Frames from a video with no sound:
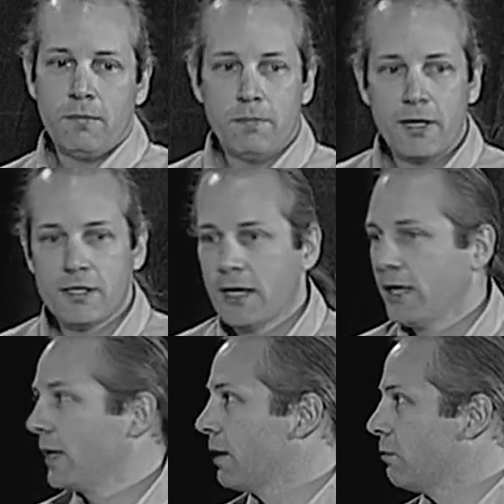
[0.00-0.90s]

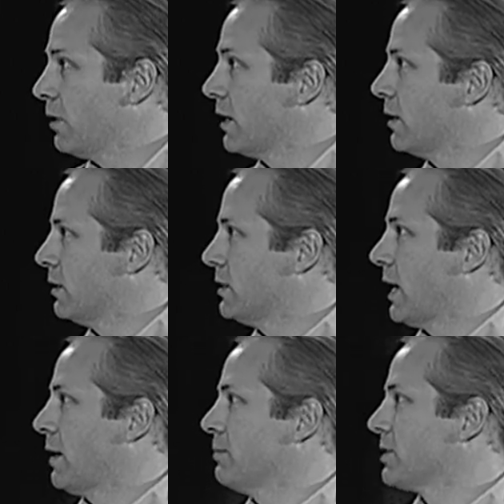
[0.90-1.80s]
maintaining at 1
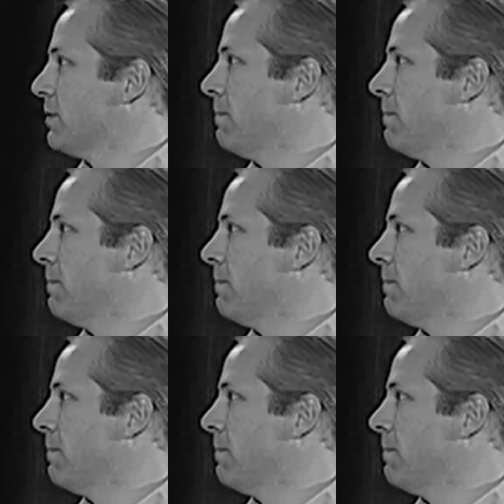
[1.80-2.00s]
times